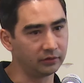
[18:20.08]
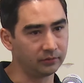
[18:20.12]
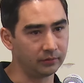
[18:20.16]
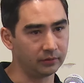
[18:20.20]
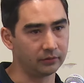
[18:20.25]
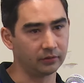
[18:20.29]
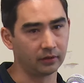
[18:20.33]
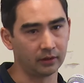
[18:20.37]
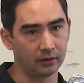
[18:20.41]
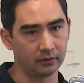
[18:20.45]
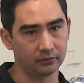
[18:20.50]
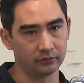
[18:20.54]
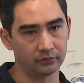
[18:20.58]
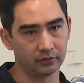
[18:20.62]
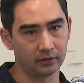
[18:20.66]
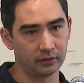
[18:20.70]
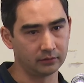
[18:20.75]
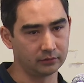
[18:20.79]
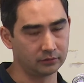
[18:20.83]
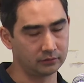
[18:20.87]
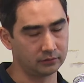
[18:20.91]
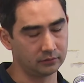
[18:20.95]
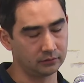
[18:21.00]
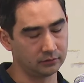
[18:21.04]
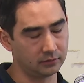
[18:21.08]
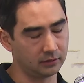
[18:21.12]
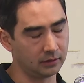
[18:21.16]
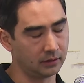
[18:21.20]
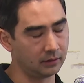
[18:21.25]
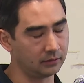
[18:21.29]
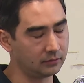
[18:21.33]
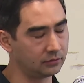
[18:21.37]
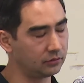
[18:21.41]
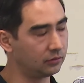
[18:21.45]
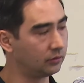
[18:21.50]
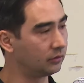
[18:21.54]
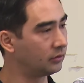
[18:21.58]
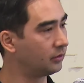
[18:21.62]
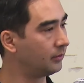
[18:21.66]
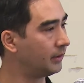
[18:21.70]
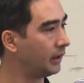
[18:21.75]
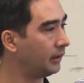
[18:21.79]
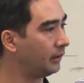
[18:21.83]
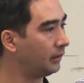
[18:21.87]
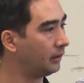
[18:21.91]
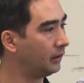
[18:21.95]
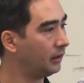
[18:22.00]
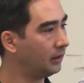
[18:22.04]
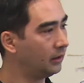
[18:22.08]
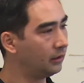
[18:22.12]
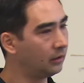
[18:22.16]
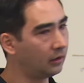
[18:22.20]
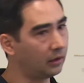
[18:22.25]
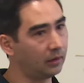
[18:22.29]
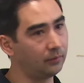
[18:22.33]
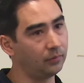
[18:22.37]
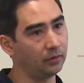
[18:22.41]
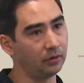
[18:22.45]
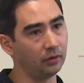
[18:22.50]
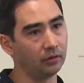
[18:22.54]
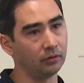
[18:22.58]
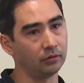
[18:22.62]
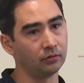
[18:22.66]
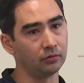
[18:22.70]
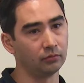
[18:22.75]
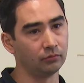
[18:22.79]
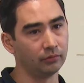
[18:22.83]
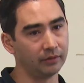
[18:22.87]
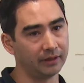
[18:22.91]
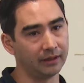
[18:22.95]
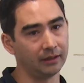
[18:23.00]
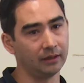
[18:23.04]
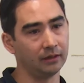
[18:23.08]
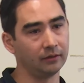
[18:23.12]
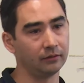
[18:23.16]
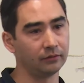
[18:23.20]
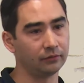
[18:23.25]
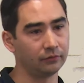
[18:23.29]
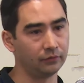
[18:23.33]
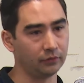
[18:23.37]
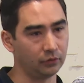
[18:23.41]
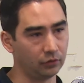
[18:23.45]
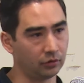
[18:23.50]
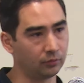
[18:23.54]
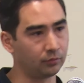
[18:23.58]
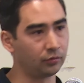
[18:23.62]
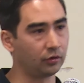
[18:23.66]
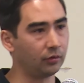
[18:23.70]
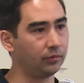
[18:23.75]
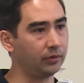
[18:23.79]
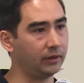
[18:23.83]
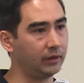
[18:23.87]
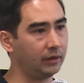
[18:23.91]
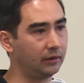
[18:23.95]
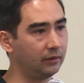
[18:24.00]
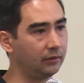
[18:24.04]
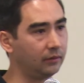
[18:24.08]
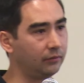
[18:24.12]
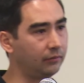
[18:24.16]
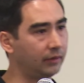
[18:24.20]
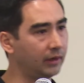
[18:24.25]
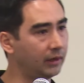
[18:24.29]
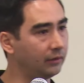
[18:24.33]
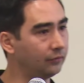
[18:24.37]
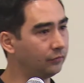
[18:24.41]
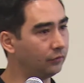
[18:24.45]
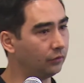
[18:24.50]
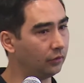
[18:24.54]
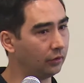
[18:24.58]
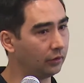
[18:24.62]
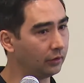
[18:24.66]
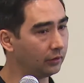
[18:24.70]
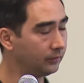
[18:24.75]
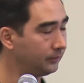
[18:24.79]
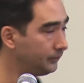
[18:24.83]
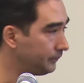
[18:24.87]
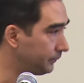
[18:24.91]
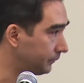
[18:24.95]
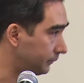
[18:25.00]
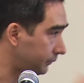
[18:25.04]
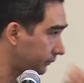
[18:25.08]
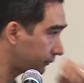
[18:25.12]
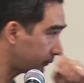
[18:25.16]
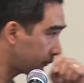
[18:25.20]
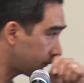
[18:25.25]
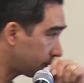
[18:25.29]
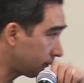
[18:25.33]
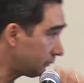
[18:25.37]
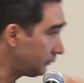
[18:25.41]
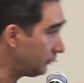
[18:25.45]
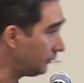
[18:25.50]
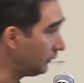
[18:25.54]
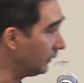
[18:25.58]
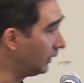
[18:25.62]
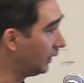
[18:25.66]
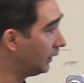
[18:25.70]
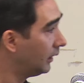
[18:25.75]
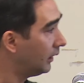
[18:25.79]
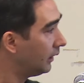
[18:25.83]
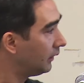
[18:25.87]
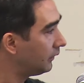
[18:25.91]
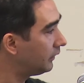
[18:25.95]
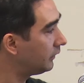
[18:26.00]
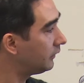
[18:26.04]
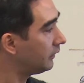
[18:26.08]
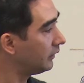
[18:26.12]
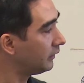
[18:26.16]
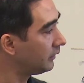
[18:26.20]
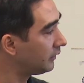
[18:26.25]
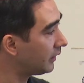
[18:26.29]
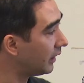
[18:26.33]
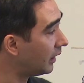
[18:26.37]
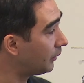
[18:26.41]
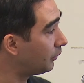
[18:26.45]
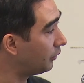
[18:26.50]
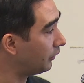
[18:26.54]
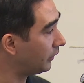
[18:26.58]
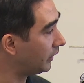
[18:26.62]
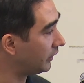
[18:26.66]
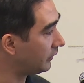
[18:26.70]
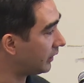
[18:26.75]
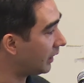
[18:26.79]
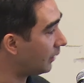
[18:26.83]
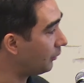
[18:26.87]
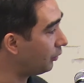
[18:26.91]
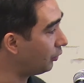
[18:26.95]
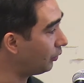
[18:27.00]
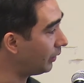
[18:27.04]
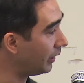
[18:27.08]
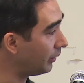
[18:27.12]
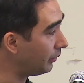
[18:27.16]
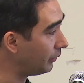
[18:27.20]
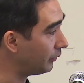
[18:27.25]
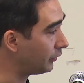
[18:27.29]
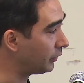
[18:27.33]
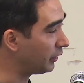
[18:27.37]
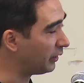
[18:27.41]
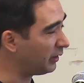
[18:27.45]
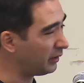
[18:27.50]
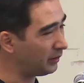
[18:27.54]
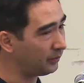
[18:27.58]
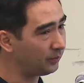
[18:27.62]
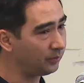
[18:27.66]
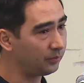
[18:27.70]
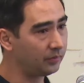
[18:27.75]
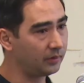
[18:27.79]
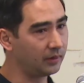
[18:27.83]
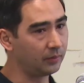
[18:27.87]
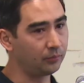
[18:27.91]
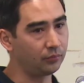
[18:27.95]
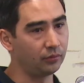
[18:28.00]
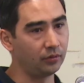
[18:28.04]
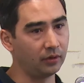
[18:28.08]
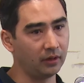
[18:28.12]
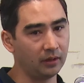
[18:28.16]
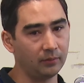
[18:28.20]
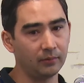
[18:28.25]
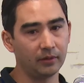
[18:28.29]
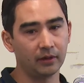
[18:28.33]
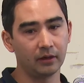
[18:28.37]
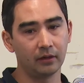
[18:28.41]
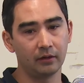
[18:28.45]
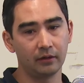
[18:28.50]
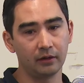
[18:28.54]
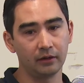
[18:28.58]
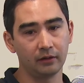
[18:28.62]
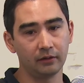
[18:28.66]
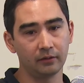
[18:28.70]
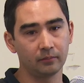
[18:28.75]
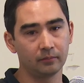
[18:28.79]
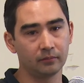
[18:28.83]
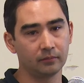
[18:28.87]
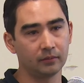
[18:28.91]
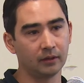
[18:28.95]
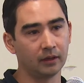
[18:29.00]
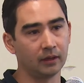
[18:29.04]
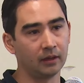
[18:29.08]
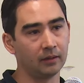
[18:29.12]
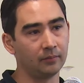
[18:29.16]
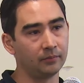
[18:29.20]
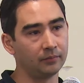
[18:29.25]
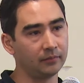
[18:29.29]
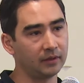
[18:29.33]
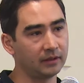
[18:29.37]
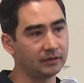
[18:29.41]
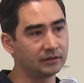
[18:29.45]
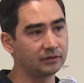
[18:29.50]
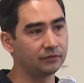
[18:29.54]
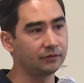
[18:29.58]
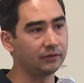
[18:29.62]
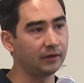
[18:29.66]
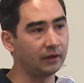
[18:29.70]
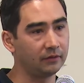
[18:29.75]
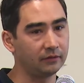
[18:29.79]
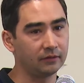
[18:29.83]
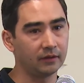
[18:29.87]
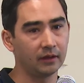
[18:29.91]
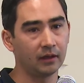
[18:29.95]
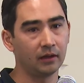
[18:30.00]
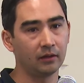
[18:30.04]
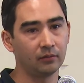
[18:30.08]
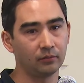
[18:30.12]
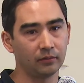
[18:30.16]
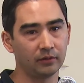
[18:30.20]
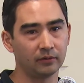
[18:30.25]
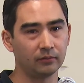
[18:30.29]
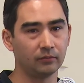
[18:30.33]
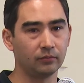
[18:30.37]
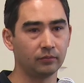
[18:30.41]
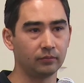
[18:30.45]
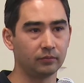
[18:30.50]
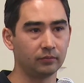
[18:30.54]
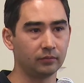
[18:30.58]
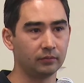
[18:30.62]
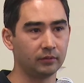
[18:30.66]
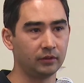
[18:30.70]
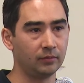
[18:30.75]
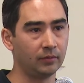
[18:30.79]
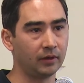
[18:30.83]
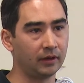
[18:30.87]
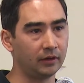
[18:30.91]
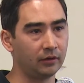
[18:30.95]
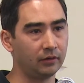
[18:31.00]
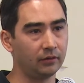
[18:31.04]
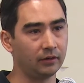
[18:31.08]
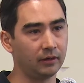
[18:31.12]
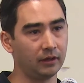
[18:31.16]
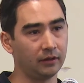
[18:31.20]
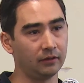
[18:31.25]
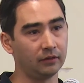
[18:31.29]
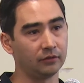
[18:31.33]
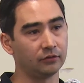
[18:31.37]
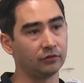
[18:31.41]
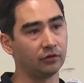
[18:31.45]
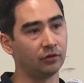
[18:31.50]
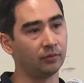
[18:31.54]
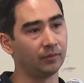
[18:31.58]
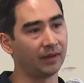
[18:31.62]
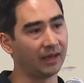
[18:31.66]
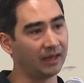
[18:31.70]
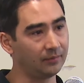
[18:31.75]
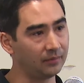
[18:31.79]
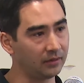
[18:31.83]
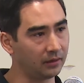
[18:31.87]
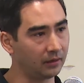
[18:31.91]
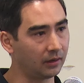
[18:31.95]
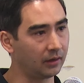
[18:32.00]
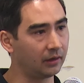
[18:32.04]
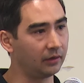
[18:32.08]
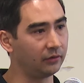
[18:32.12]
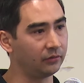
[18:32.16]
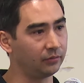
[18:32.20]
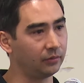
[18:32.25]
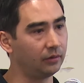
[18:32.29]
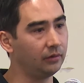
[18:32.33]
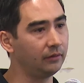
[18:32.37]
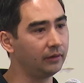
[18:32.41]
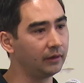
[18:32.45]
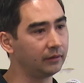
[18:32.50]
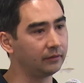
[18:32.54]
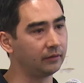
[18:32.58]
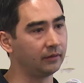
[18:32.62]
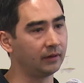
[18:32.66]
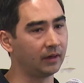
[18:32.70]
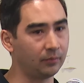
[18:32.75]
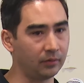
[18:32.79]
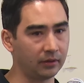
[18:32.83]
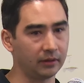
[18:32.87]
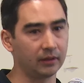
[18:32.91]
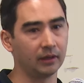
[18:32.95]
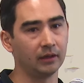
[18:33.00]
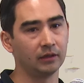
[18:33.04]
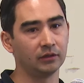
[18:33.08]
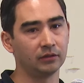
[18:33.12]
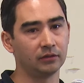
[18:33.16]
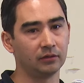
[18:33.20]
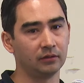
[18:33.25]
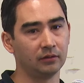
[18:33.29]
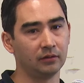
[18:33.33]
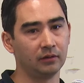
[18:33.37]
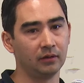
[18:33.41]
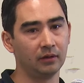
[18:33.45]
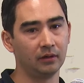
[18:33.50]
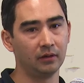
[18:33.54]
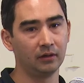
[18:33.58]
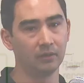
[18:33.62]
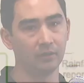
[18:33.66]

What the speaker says: as we try to talk about it, hyperlocal readings for your property and the rainfall on it. This is an example where we've got a preliminary interface out. You might hear the term API as well. That's an application